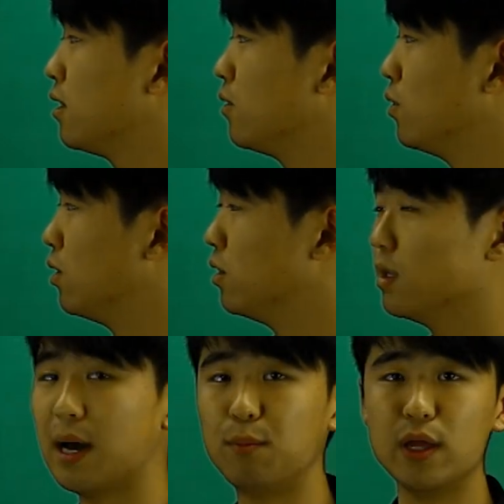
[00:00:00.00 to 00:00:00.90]
Well,
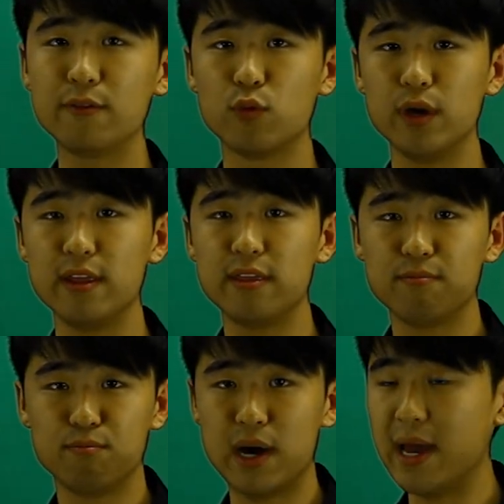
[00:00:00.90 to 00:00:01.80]
I'm left with
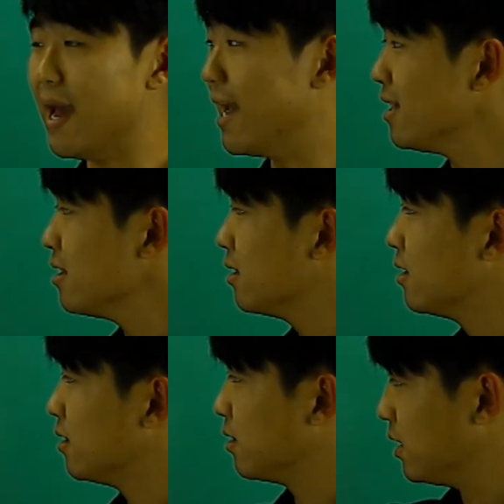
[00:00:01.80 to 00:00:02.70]
my A
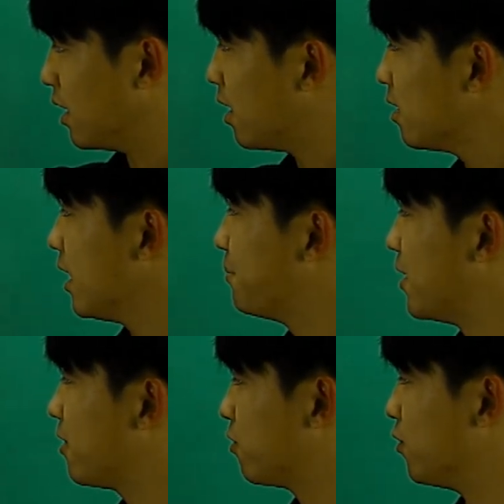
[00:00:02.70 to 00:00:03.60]
here and my
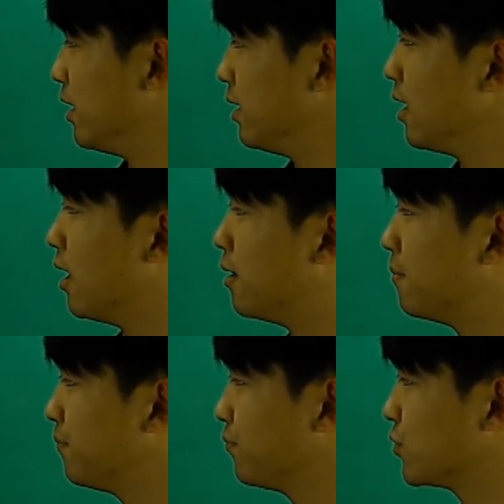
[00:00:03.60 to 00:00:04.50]
3 here.
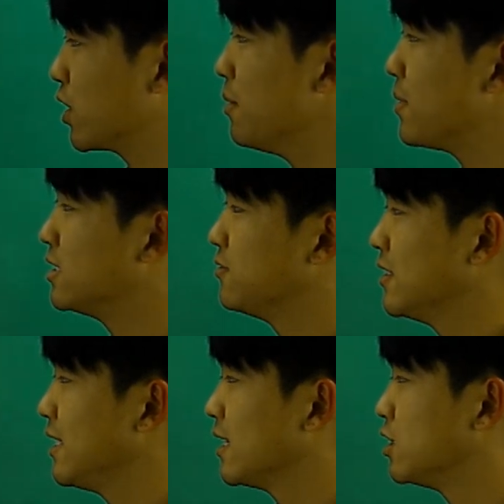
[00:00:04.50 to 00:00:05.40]
Okay, because if I
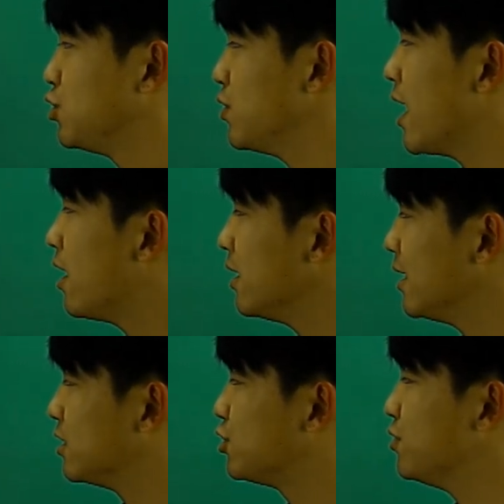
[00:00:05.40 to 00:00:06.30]
take a 2 out and
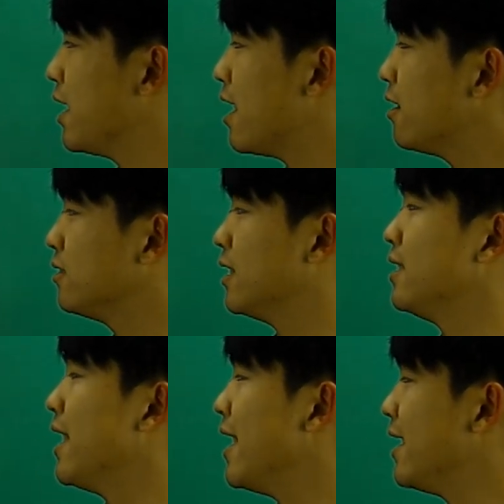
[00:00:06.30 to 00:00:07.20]
a 2 out, then
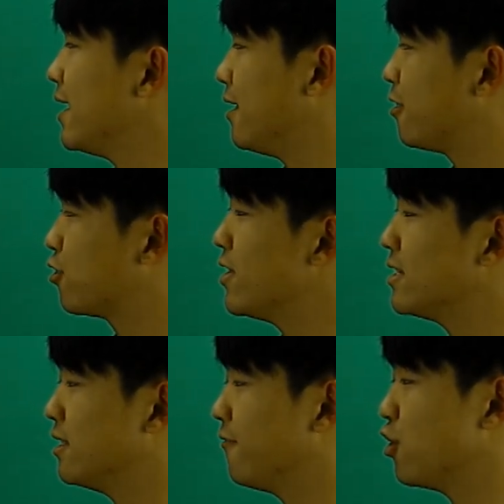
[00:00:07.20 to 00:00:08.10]
A and 3 is
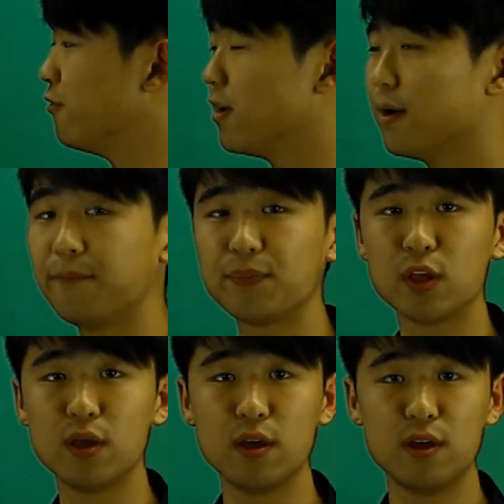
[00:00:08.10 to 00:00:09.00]
left over.
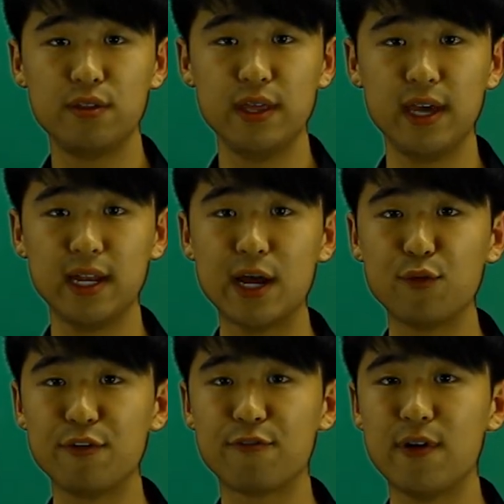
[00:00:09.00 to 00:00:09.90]
Then how do
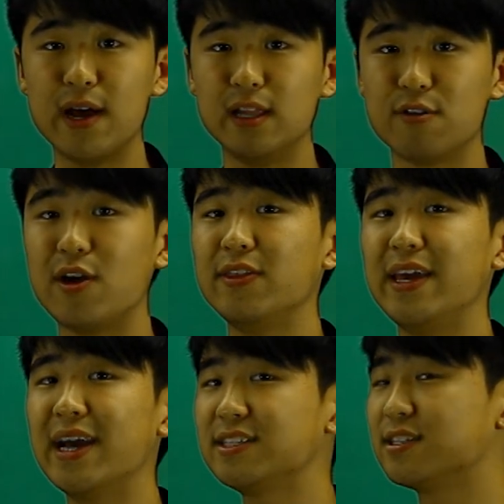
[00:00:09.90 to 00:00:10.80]
we finally write the
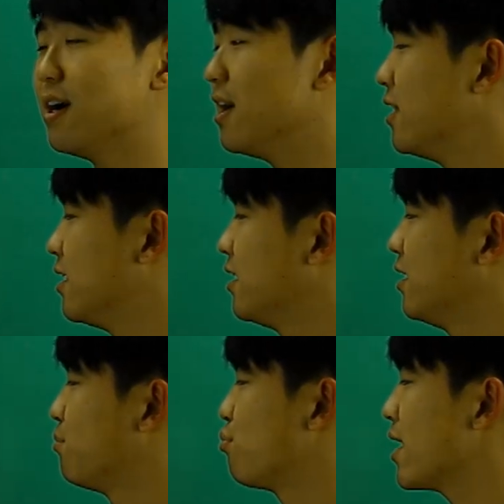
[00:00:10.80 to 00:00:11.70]
answer?
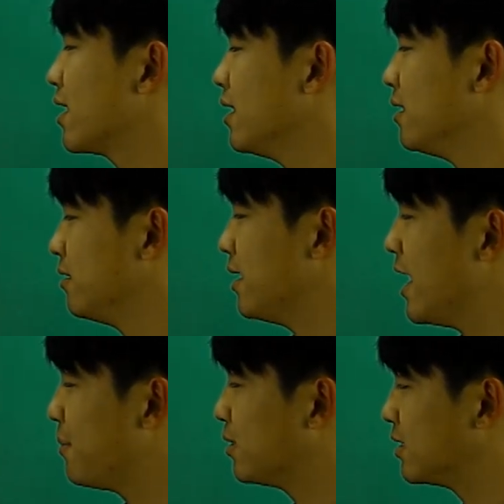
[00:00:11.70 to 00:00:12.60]
Bracket, A
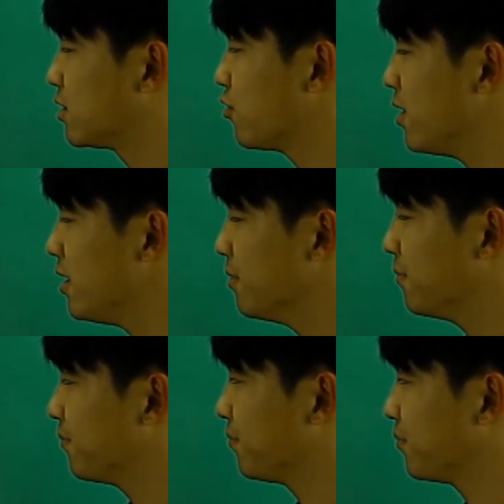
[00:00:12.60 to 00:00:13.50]
plus 3,
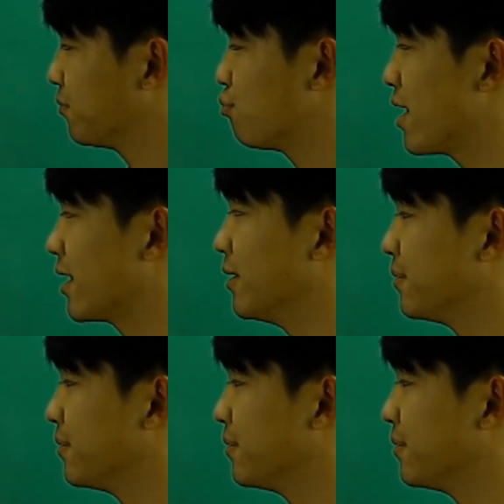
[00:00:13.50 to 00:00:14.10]
bracket.